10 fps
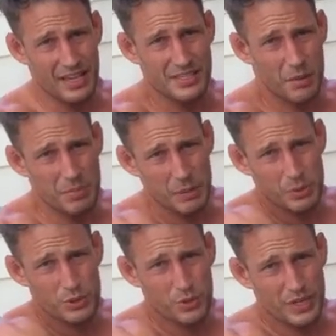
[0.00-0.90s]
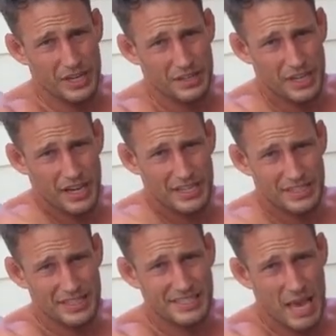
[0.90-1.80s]
Some people do it uh,
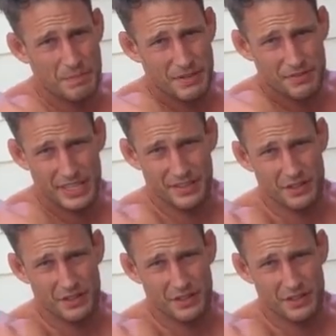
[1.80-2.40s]
deceptively.